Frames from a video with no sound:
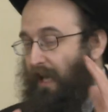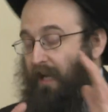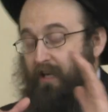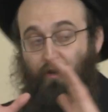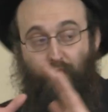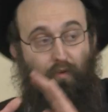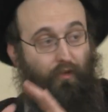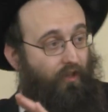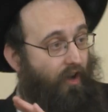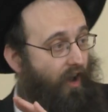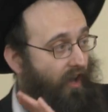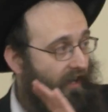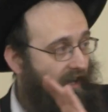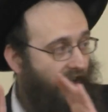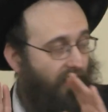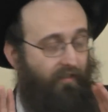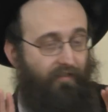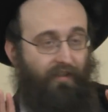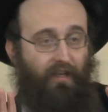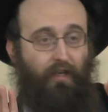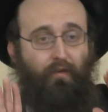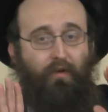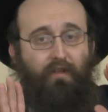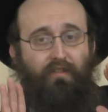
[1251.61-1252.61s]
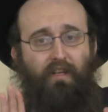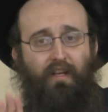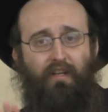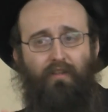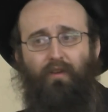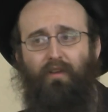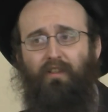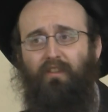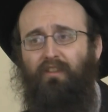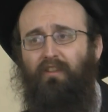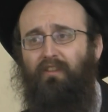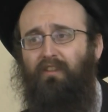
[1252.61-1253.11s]
I don't know what kind of elevator it was, I don't
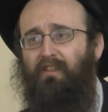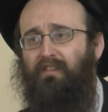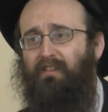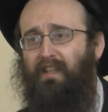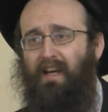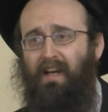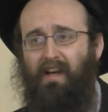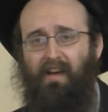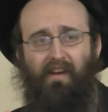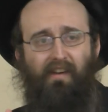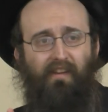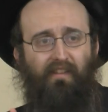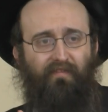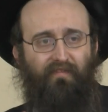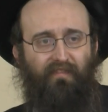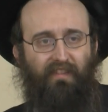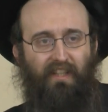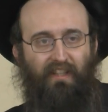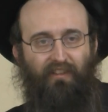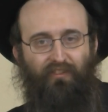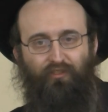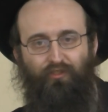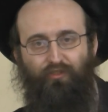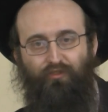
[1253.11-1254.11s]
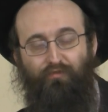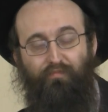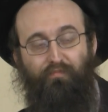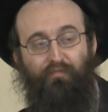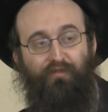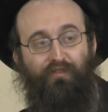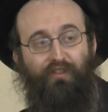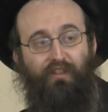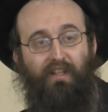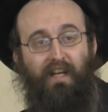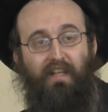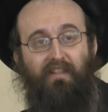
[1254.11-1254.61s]
know any details. I
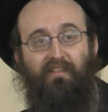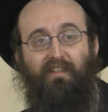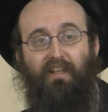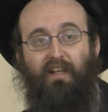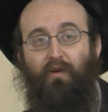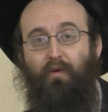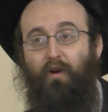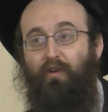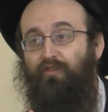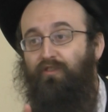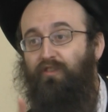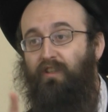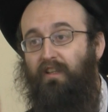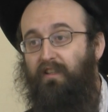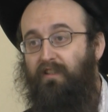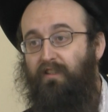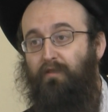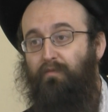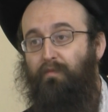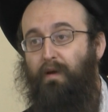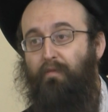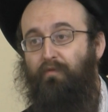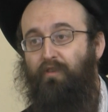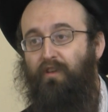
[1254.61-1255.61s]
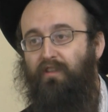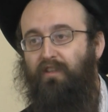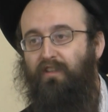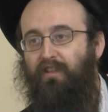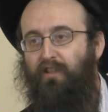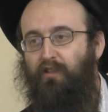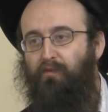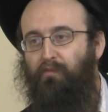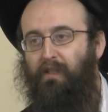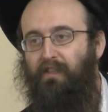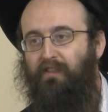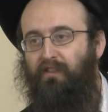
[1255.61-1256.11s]
prefer not to take questions unless it's mamish I didn't
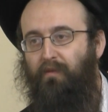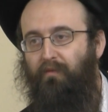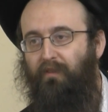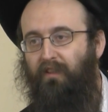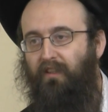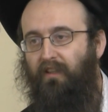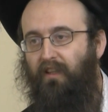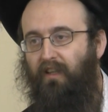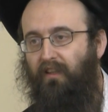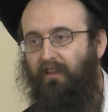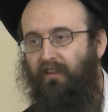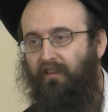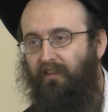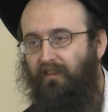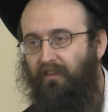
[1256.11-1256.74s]
explain something clearly.